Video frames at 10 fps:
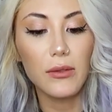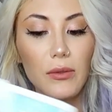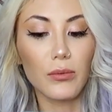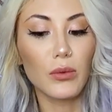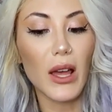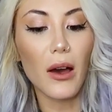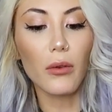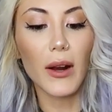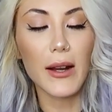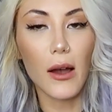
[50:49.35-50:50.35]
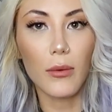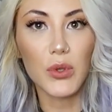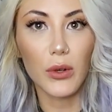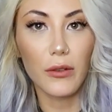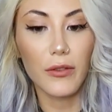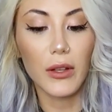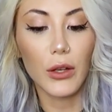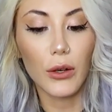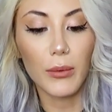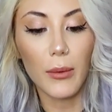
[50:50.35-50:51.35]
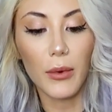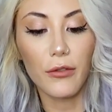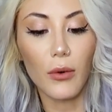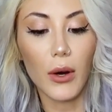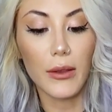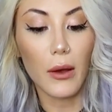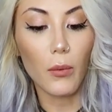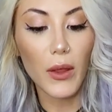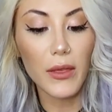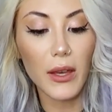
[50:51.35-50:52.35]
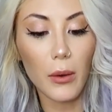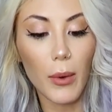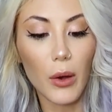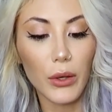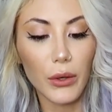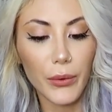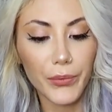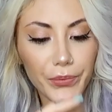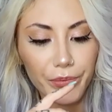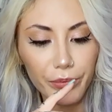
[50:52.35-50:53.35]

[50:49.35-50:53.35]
Now, right now, I'm sort of feeling group number four that one thing about you